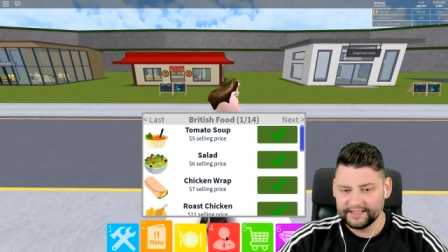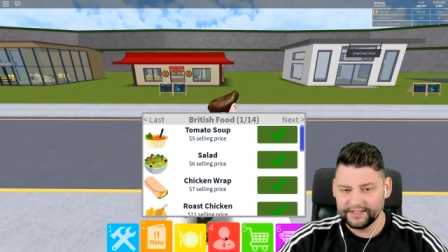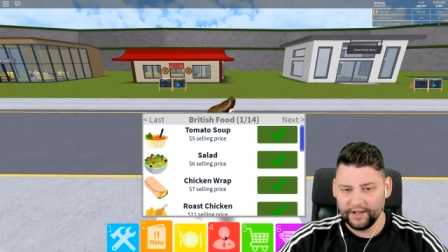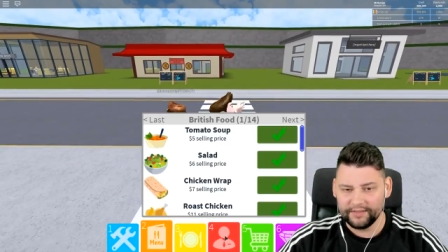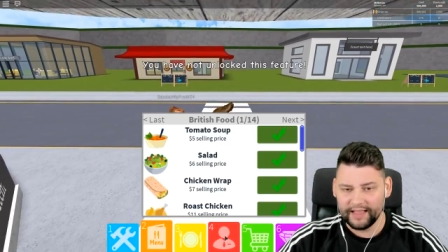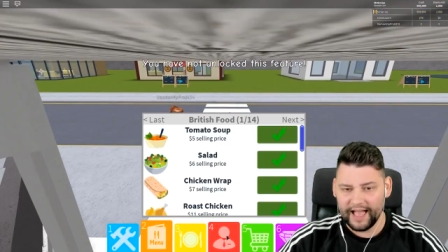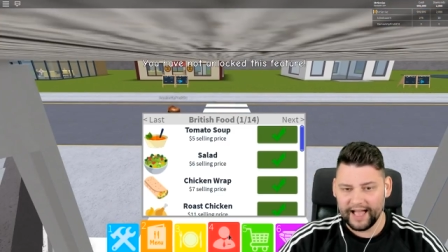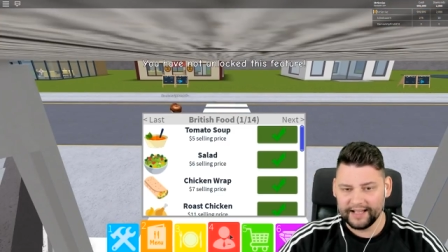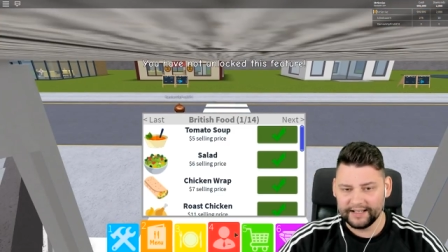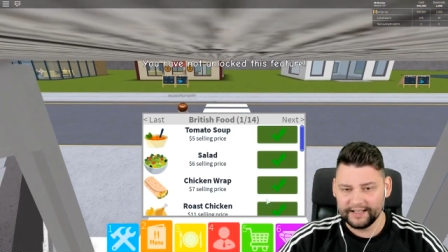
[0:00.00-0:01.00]
It's not
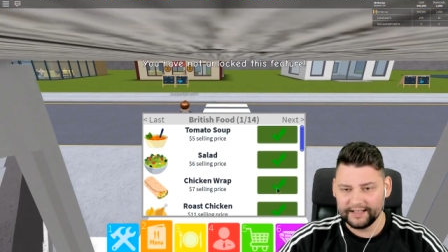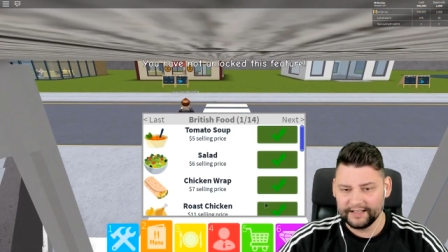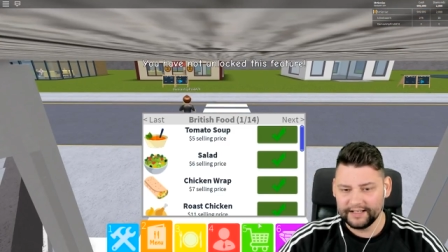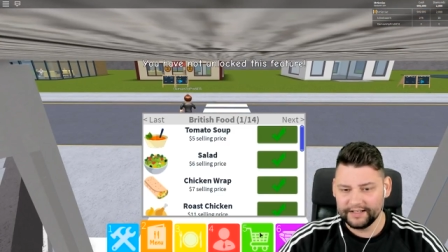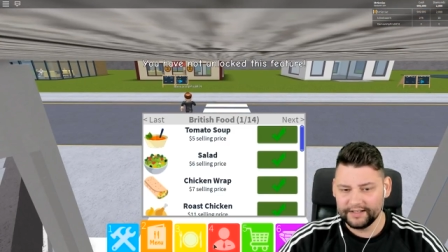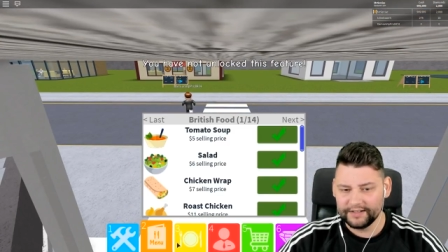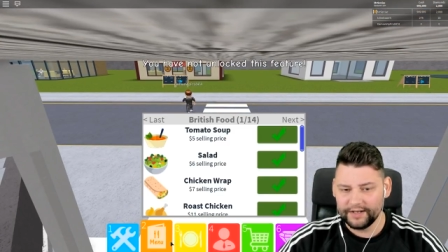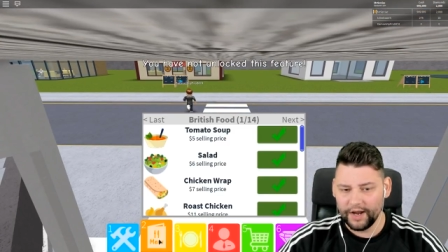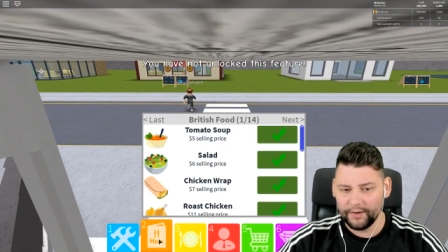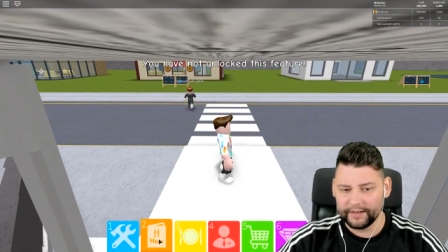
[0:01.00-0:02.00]
that.
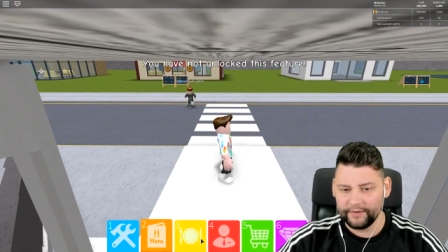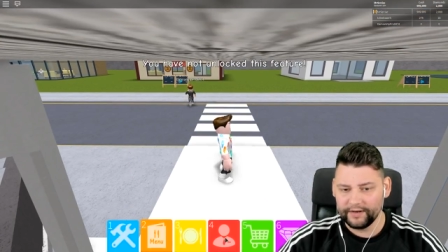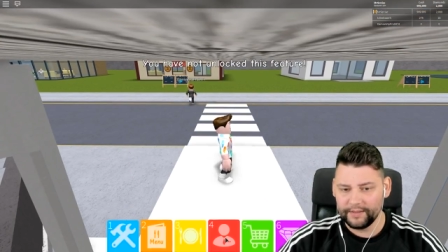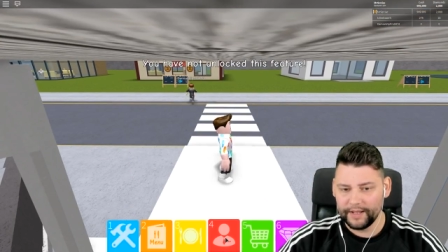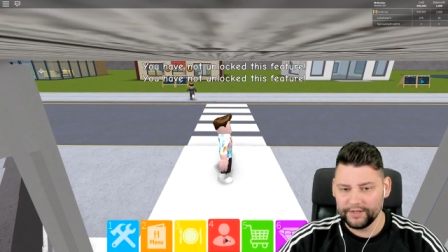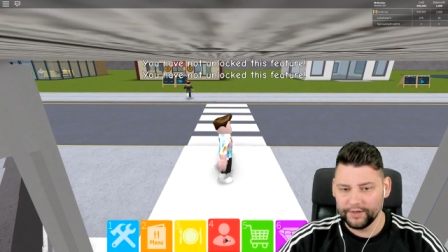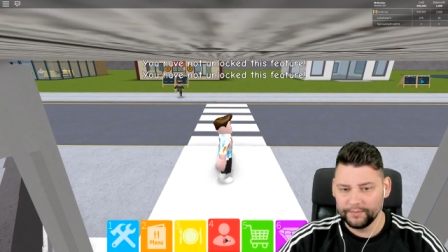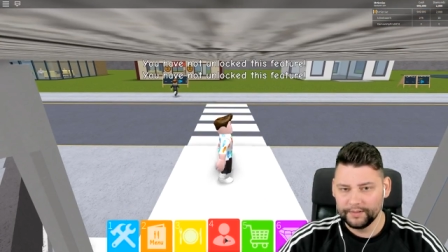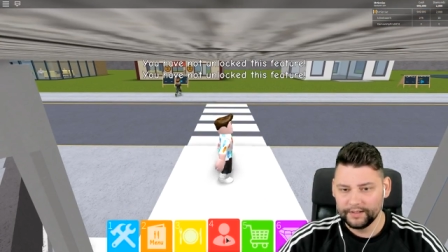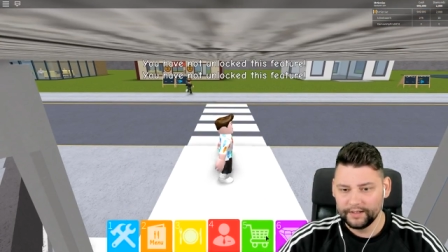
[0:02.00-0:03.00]
No, we get rid of the
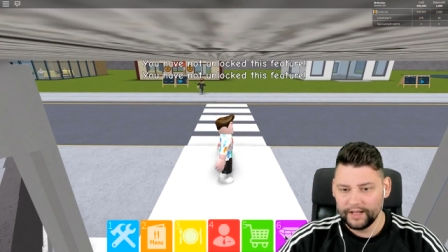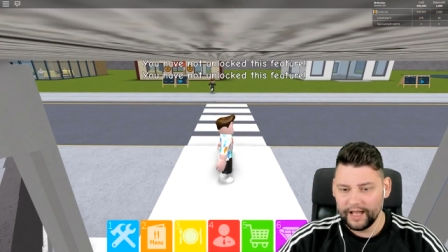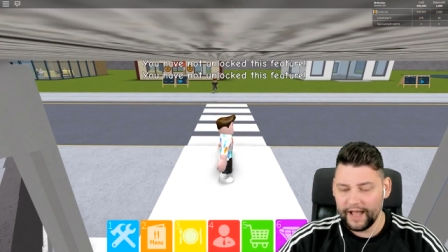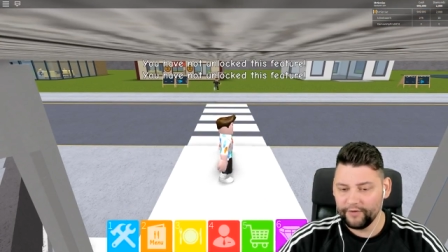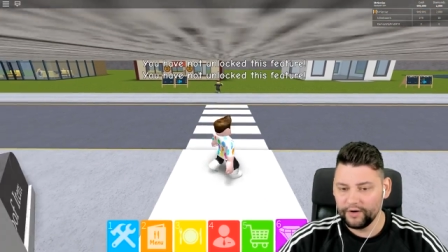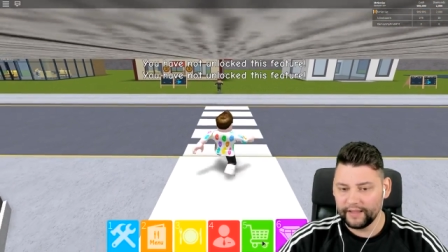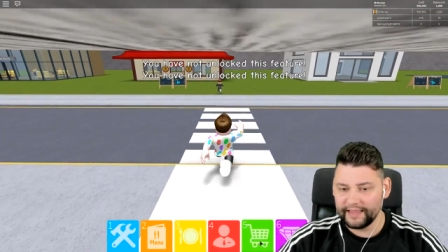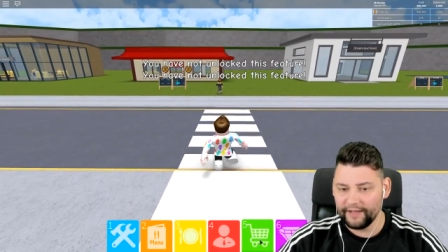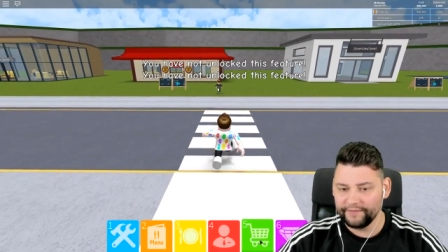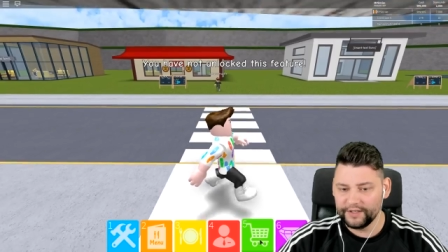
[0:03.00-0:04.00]
menu. Haven't
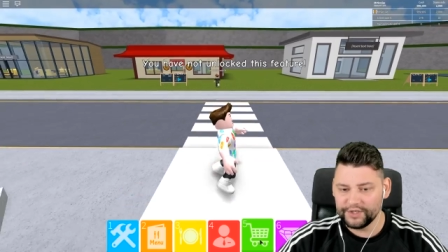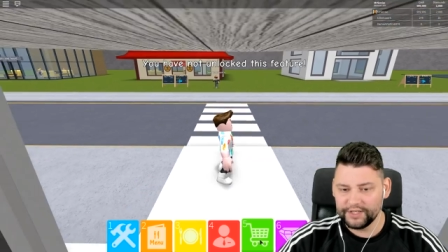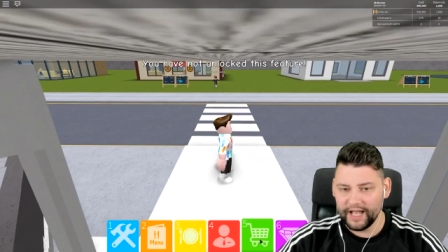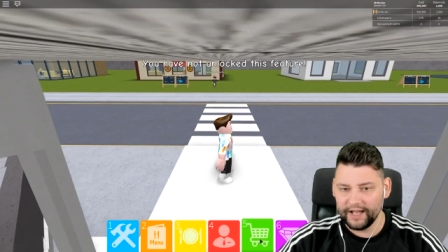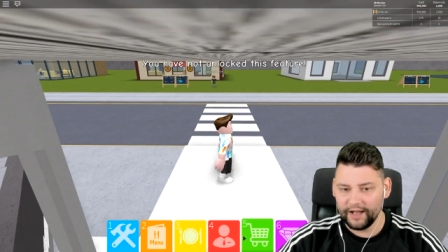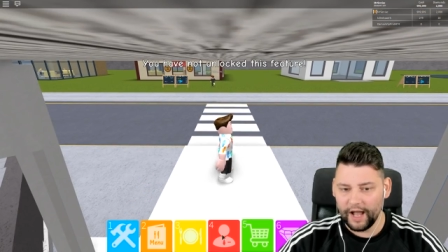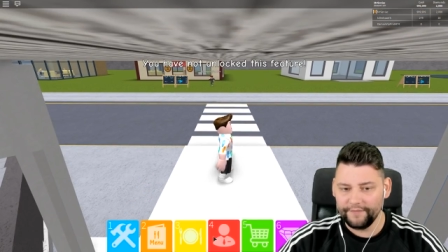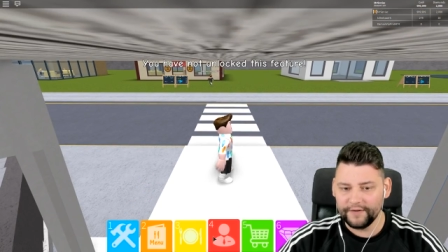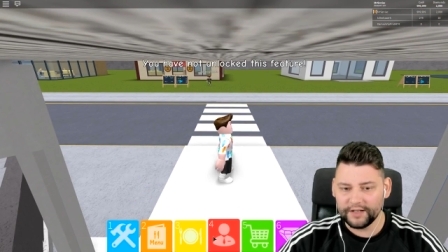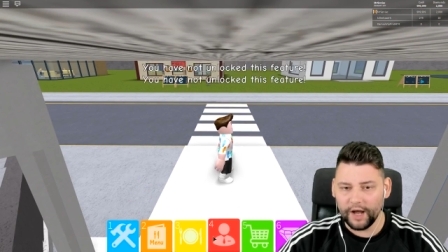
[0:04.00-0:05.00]
unlocked that feature yet.
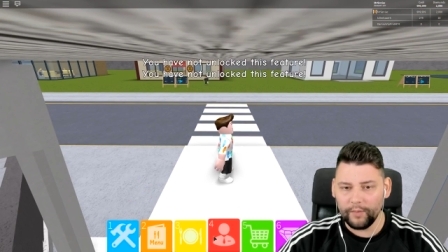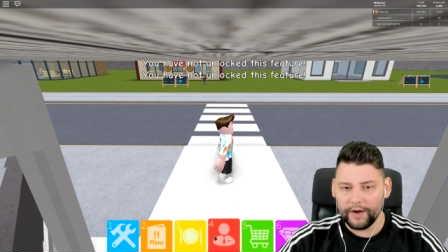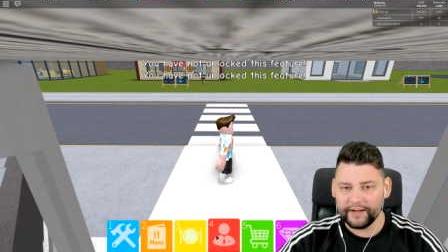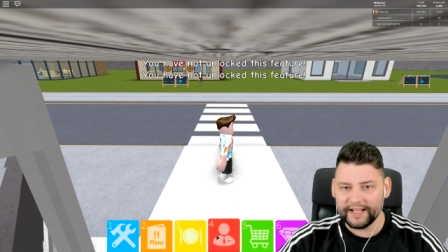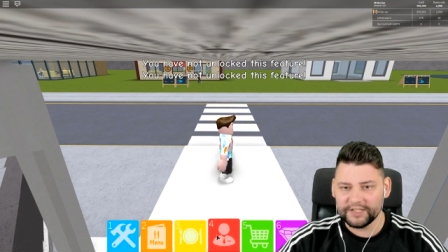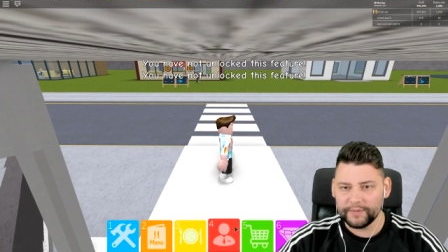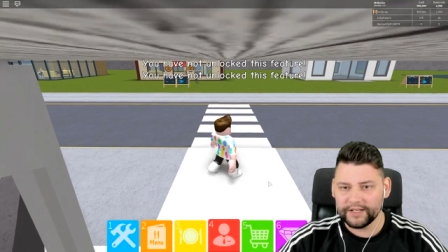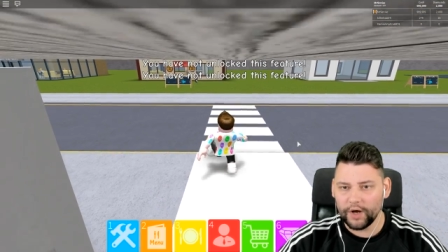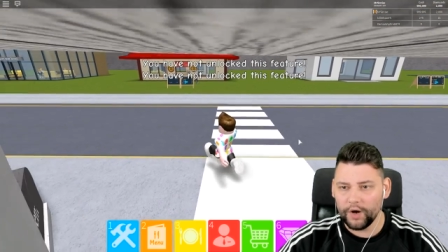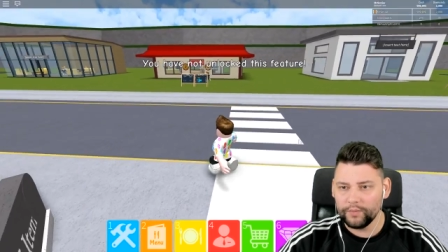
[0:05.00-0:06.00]
I forgot where it is
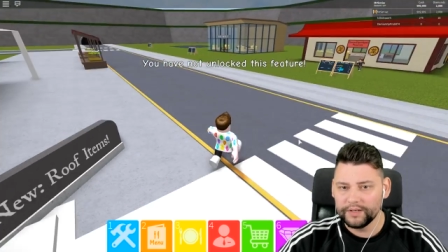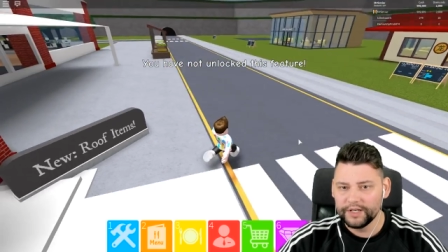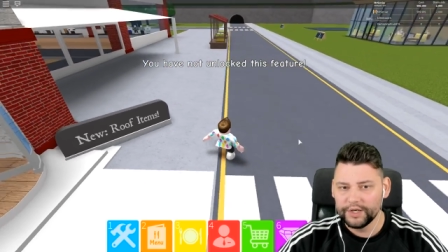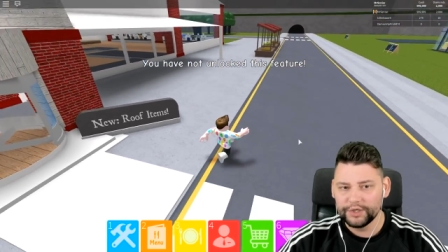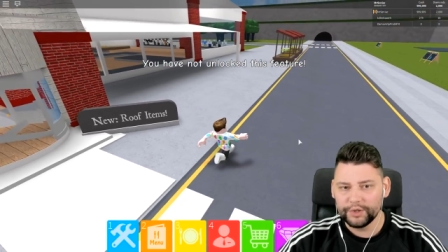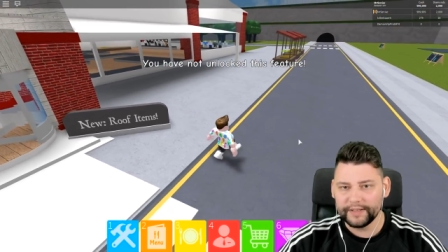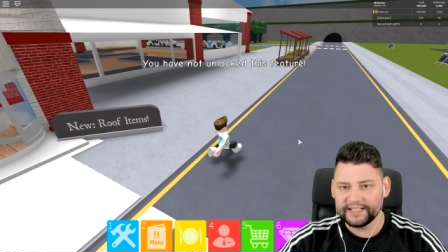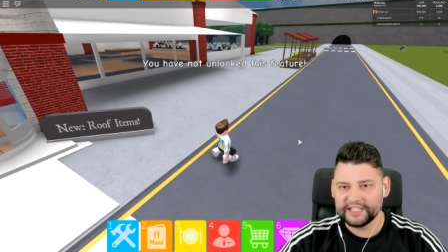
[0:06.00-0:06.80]
we go to